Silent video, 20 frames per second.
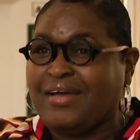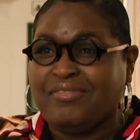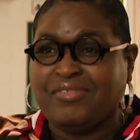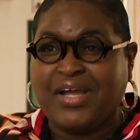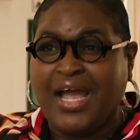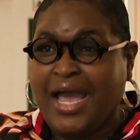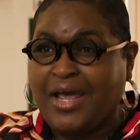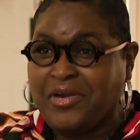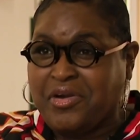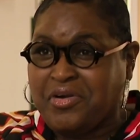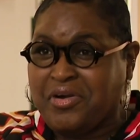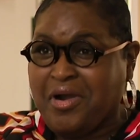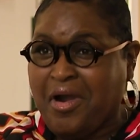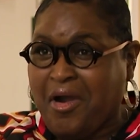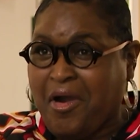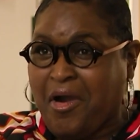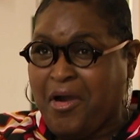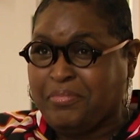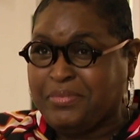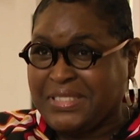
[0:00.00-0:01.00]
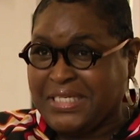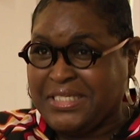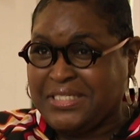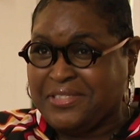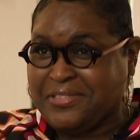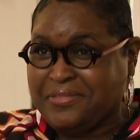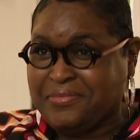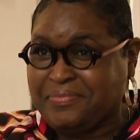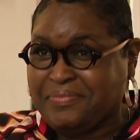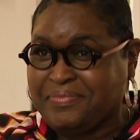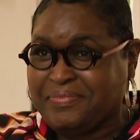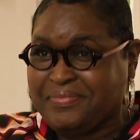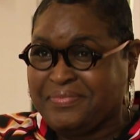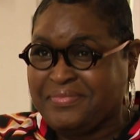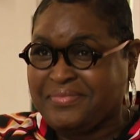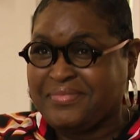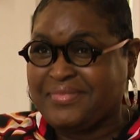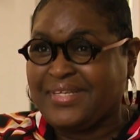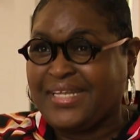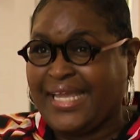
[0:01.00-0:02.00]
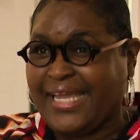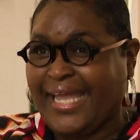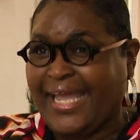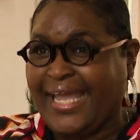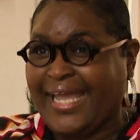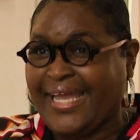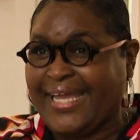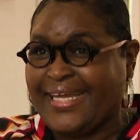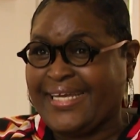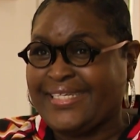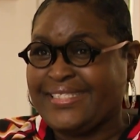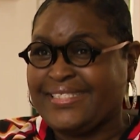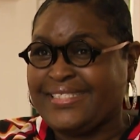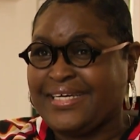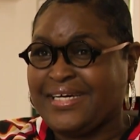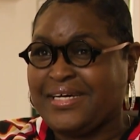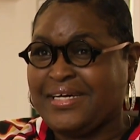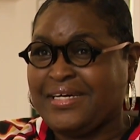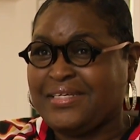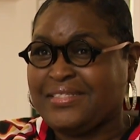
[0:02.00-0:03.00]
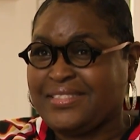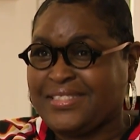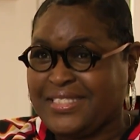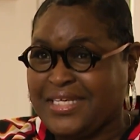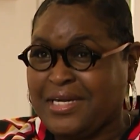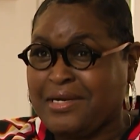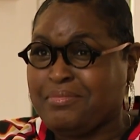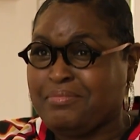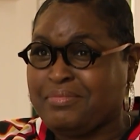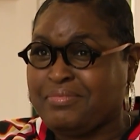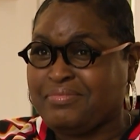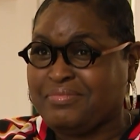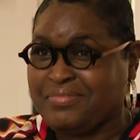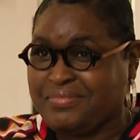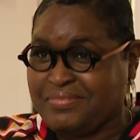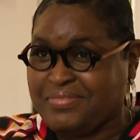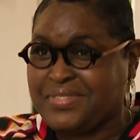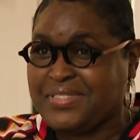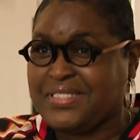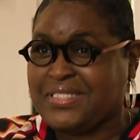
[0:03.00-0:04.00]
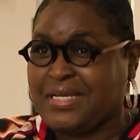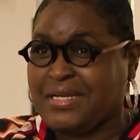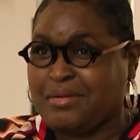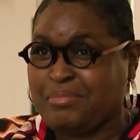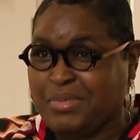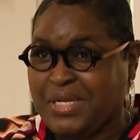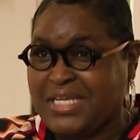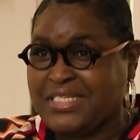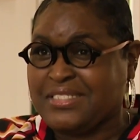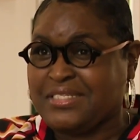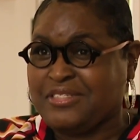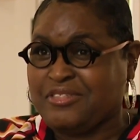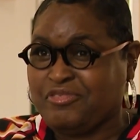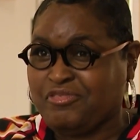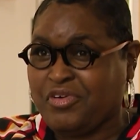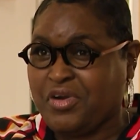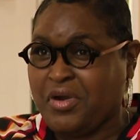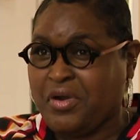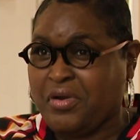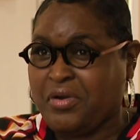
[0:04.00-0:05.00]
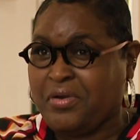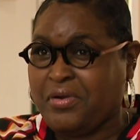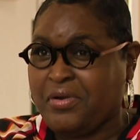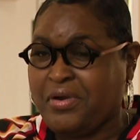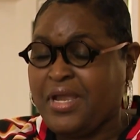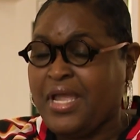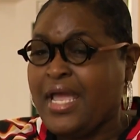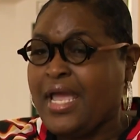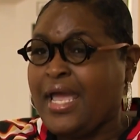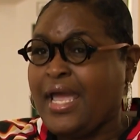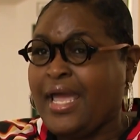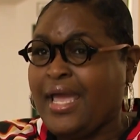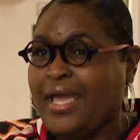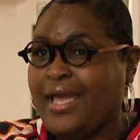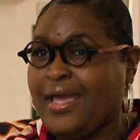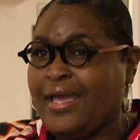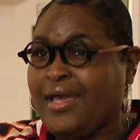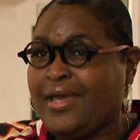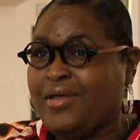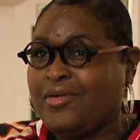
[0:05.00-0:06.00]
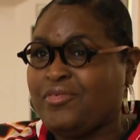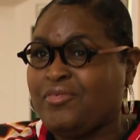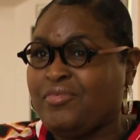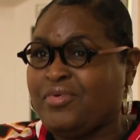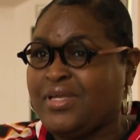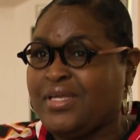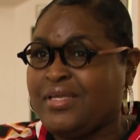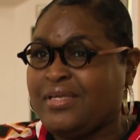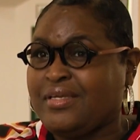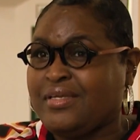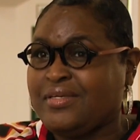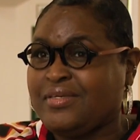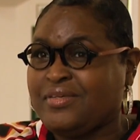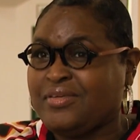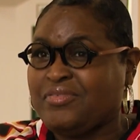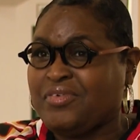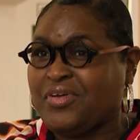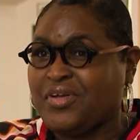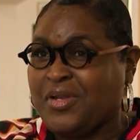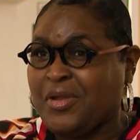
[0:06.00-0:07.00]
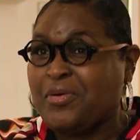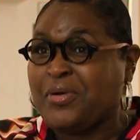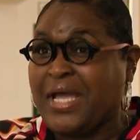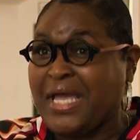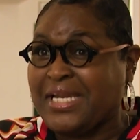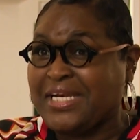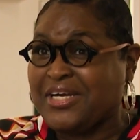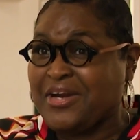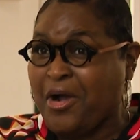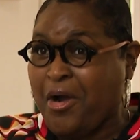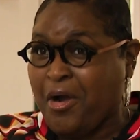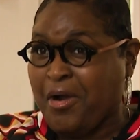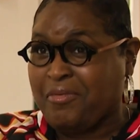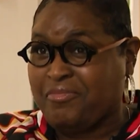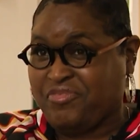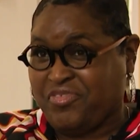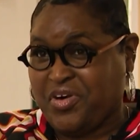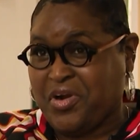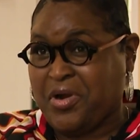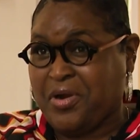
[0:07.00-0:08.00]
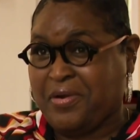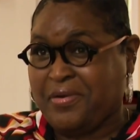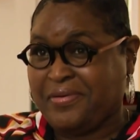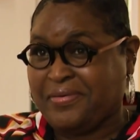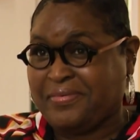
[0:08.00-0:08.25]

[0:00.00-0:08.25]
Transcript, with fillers: I've got her a harp teacher and uh, set up set up lessons for her and we located a harp for her